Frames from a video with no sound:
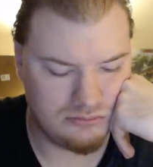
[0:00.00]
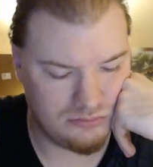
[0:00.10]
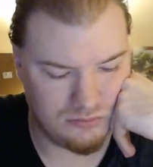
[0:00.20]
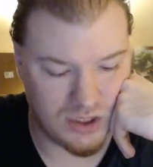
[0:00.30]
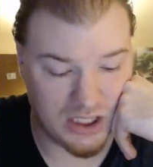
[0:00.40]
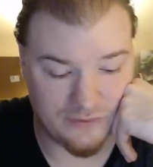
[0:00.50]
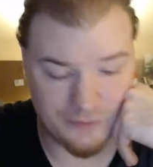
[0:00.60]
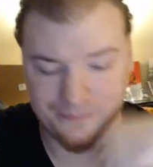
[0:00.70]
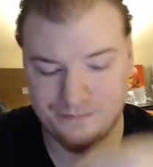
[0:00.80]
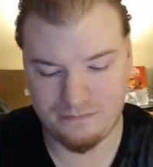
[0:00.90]
Whatever.
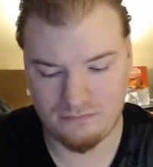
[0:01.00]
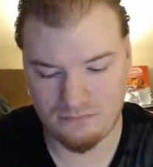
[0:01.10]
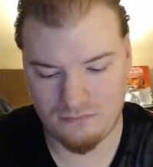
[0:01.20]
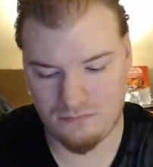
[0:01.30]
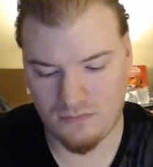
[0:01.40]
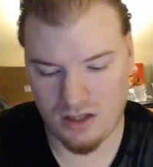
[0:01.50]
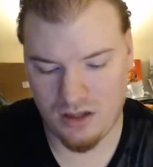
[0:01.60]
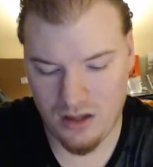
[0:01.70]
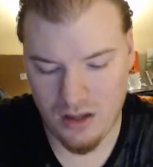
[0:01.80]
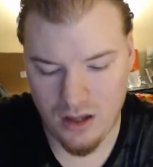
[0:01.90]

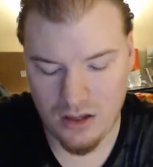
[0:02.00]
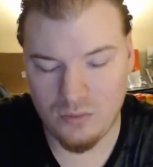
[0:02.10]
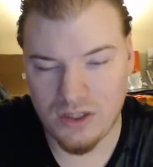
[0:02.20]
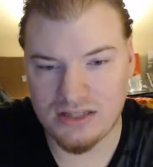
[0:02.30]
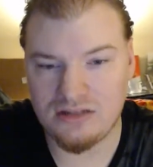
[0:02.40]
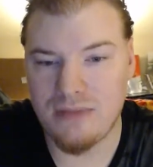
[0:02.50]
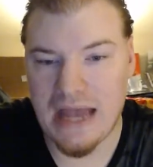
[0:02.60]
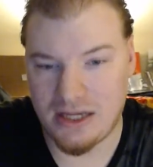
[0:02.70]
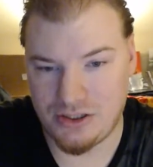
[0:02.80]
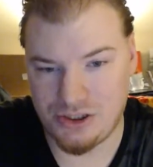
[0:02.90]
We get the
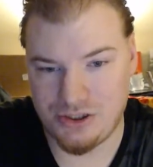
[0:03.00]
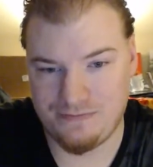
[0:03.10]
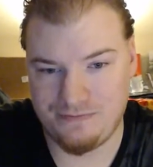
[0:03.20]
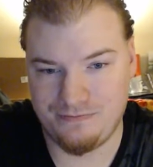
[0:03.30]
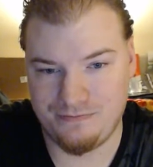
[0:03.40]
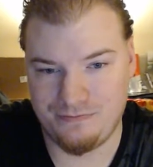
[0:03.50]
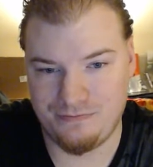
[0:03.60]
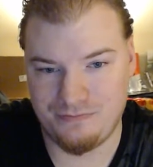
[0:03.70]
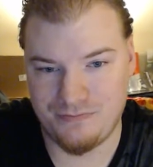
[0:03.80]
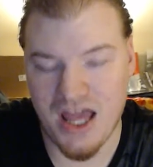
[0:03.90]
match.
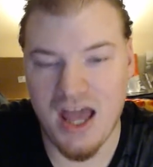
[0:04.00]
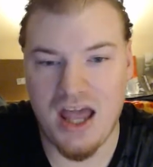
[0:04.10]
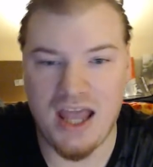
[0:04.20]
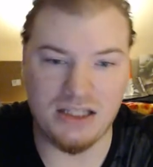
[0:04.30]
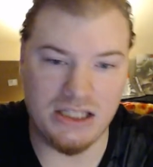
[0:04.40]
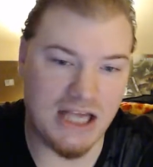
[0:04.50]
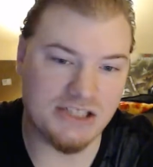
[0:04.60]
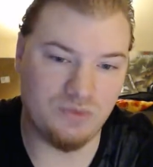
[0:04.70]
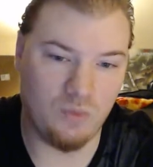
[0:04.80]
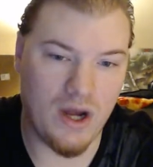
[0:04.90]
And
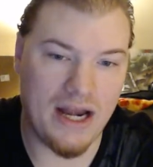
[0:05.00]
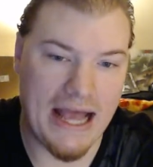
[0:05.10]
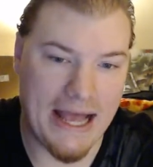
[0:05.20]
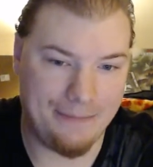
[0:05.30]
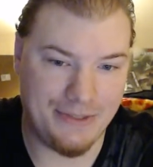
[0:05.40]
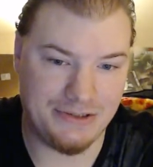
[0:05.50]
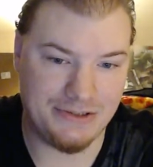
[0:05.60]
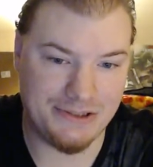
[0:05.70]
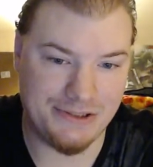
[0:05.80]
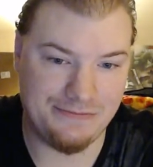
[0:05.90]
guess what
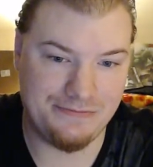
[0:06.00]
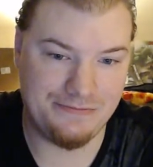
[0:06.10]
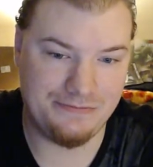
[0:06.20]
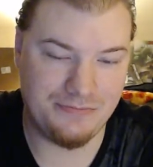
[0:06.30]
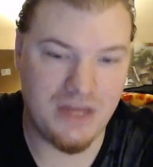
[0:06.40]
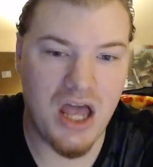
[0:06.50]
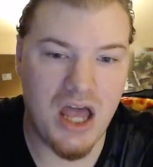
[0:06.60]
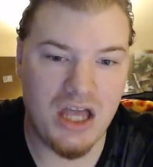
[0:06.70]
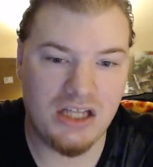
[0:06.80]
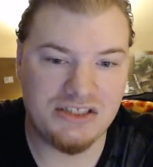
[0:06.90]
happens?
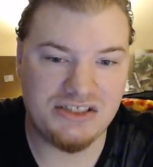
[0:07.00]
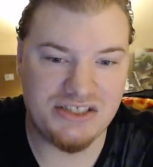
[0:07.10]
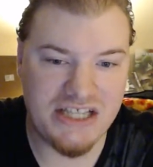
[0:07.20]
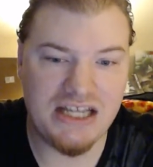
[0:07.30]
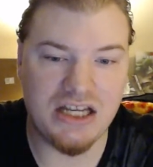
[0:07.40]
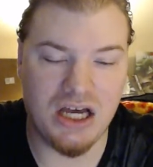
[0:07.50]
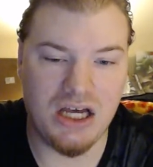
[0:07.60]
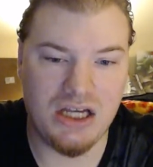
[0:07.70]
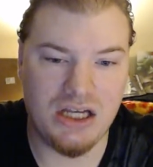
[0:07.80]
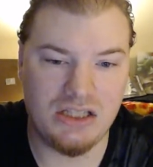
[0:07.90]

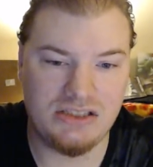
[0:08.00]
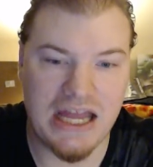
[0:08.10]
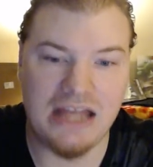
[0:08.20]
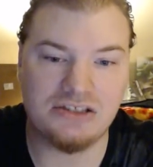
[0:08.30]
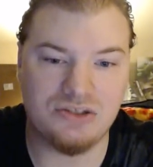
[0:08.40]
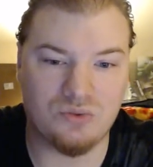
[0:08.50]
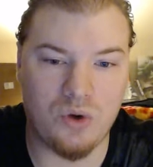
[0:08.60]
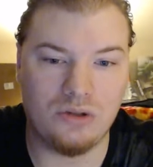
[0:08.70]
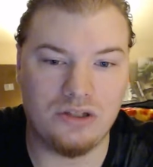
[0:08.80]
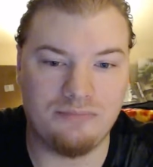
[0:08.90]
Cena takes the
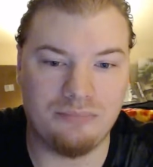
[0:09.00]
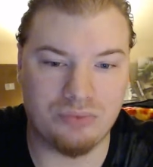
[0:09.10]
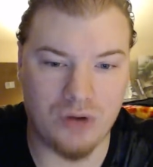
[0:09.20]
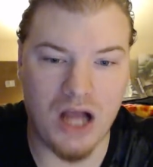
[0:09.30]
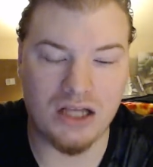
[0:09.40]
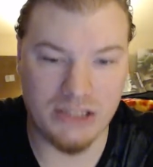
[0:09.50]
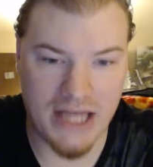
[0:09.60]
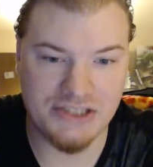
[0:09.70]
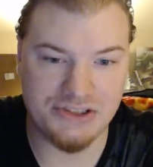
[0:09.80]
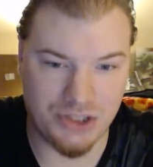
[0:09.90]
role of Brock
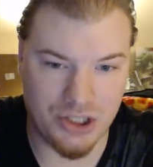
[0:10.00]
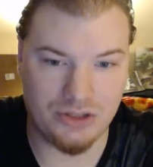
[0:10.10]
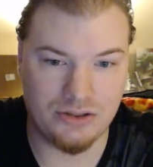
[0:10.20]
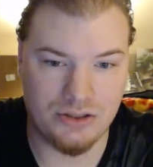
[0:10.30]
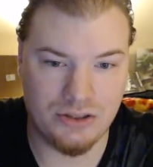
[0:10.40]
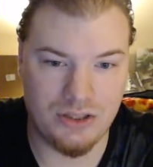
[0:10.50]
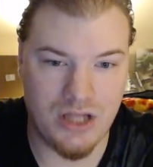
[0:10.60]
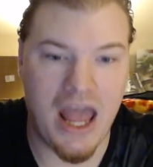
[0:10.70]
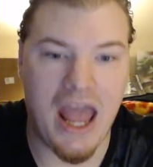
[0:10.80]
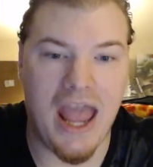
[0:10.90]
Lesnar
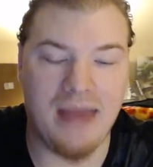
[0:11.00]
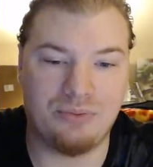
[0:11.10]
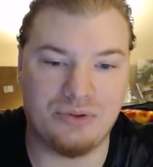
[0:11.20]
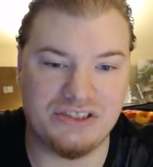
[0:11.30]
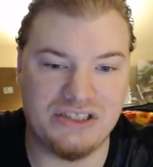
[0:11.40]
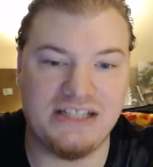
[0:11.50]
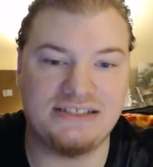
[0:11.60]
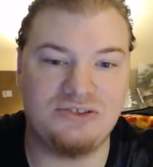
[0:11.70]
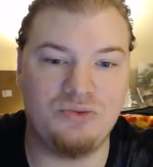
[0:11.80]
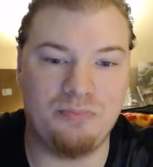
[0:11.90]
and
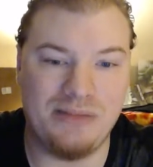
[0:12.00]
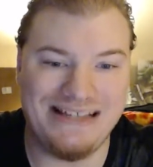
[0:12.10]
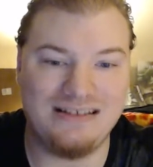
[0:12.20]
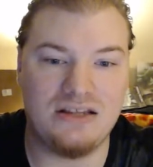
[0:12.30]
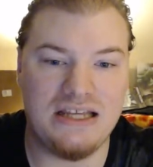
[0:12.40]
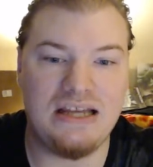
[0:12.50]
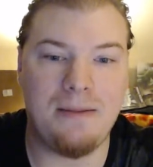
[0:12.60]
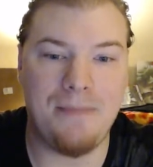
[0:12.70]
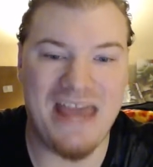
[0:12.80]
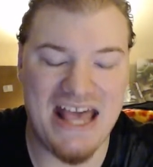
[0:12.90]
proceeds to beat the
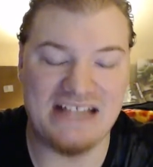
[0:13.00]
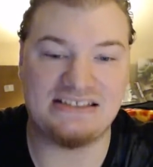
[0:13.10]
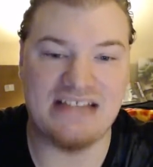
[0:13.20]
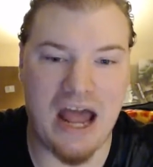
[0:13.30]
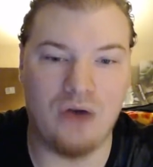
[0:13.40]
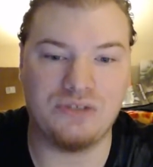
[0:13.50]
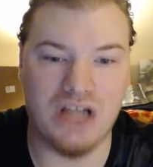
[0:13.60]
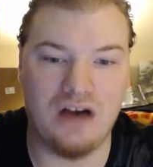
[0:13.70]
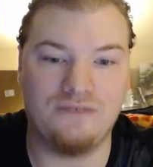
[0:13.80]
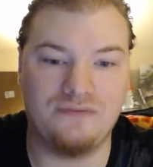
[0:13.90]
piss out
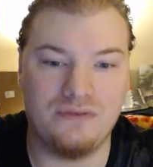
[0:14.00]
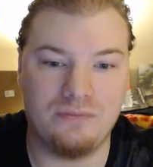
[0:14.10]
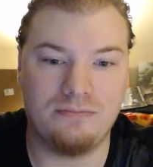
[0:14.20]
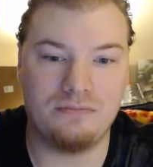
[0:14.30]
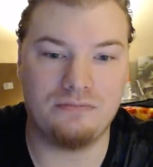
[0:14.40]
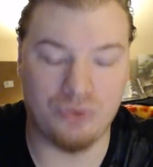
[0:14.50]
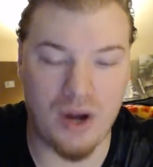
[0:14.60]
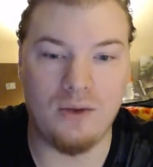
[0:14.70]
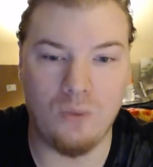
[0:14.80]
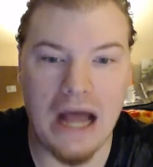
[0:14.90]
of
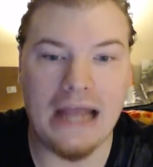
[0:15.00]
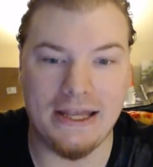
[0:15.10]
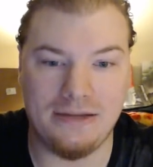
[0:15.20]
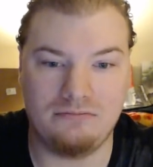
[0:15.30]
Bray Wyatt,